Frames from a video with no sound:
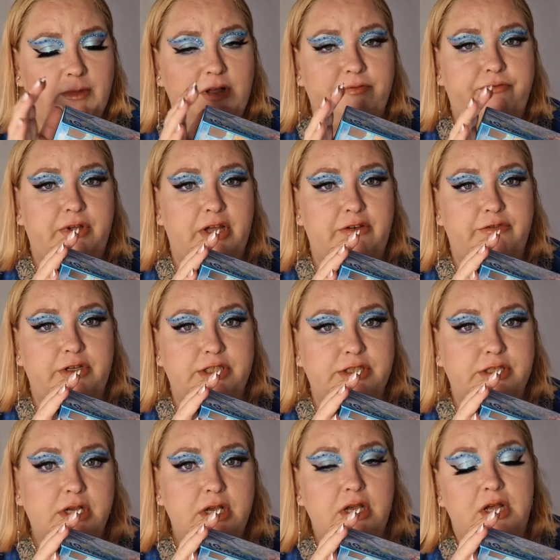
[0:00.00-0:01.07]
my
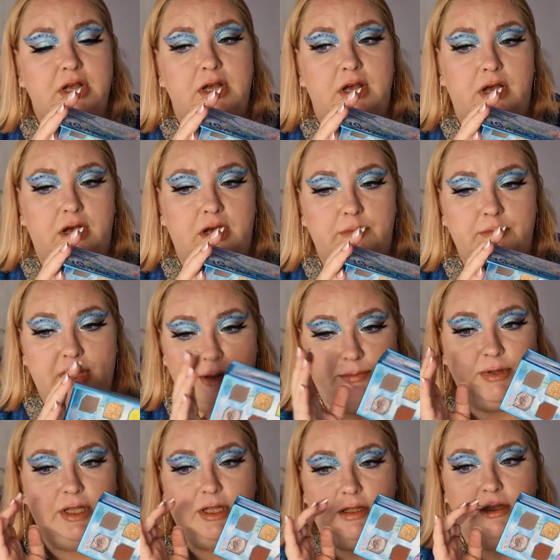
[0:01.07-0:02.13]
favorites,
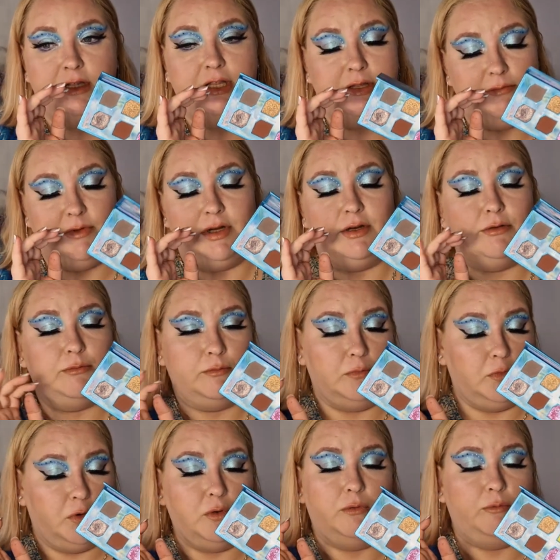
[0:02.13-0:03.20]
maybe even
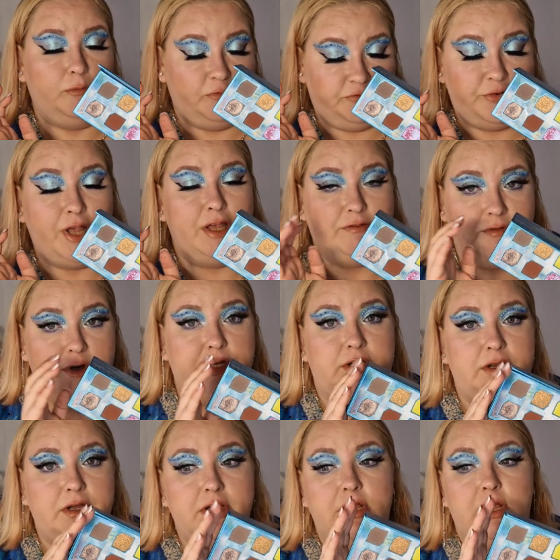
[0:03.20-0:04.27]

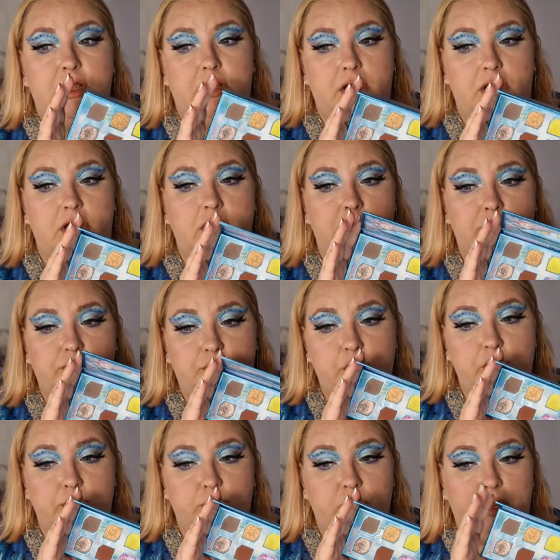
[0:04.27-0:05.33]
favorite
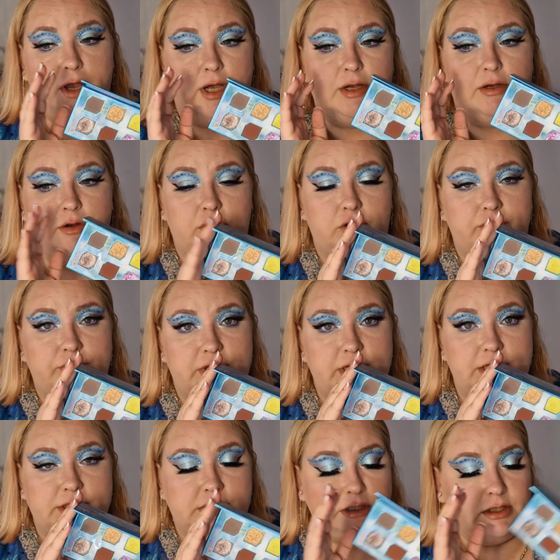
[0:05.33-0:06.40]
formula of
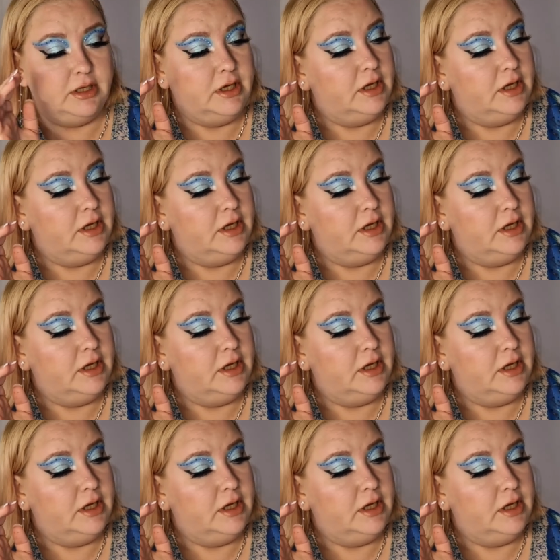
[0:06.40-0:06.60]
this.